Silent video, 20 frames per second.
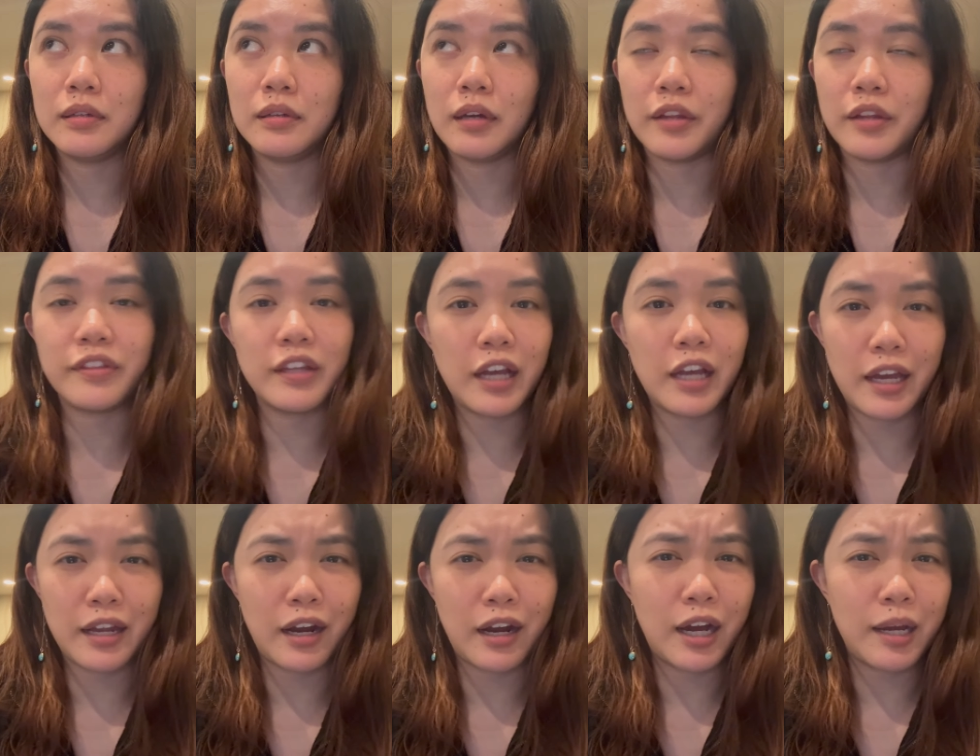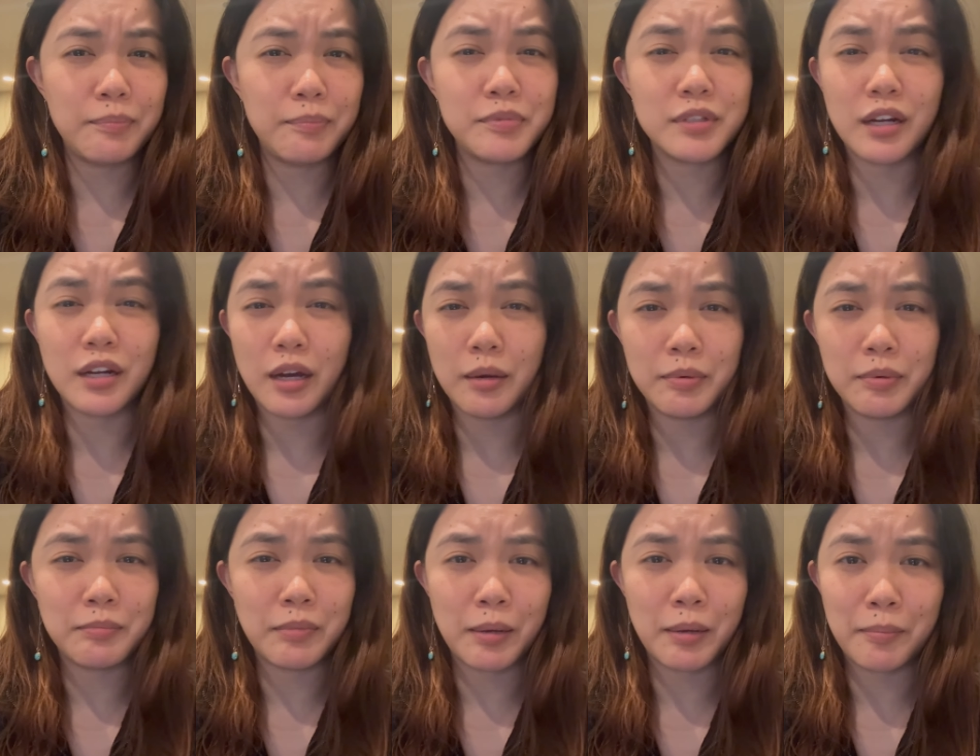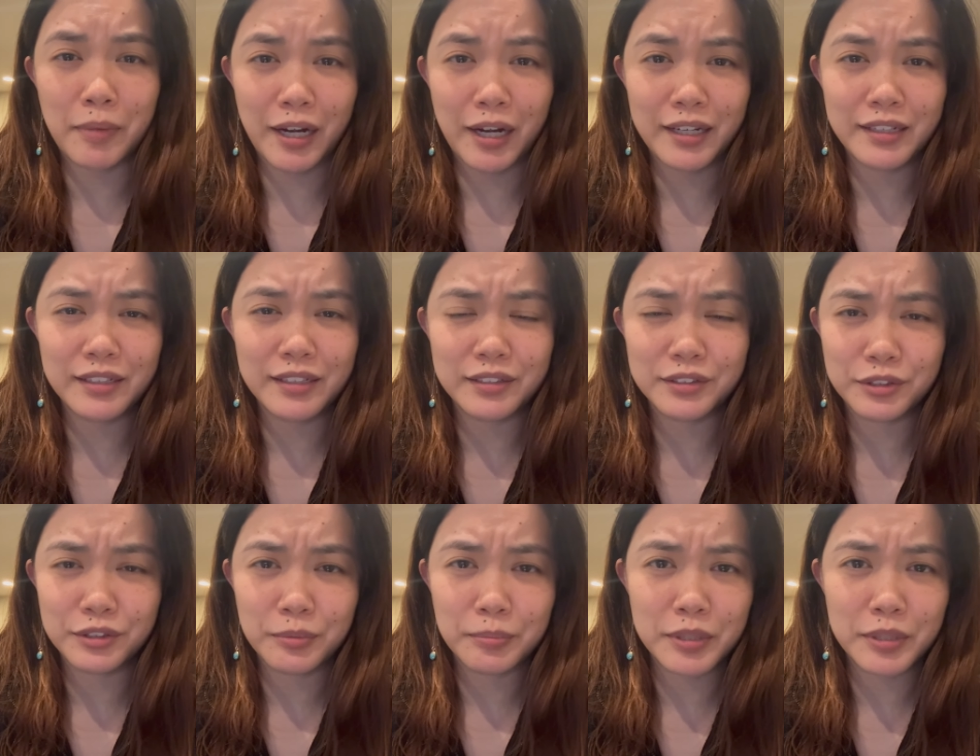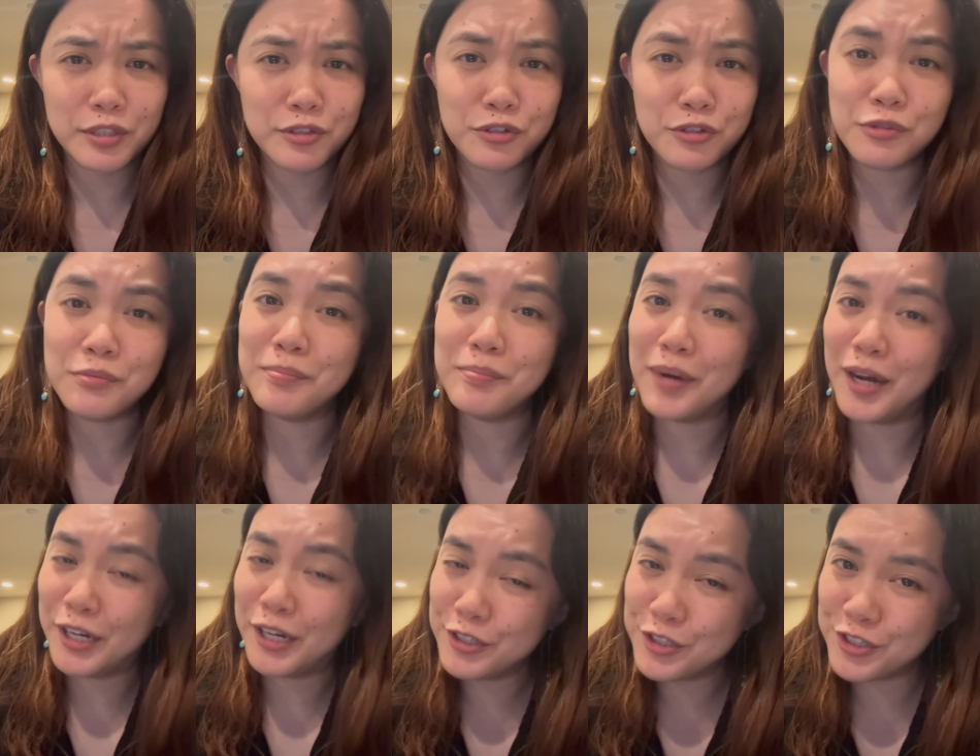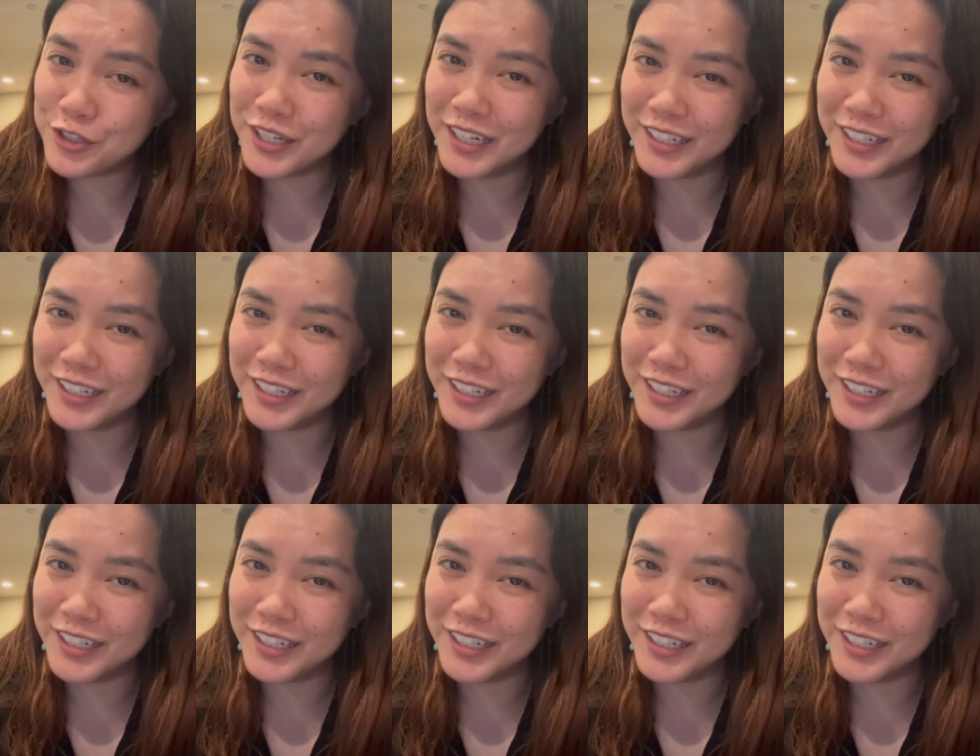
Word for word: I think I had hyped it up in my mind a little bit too much.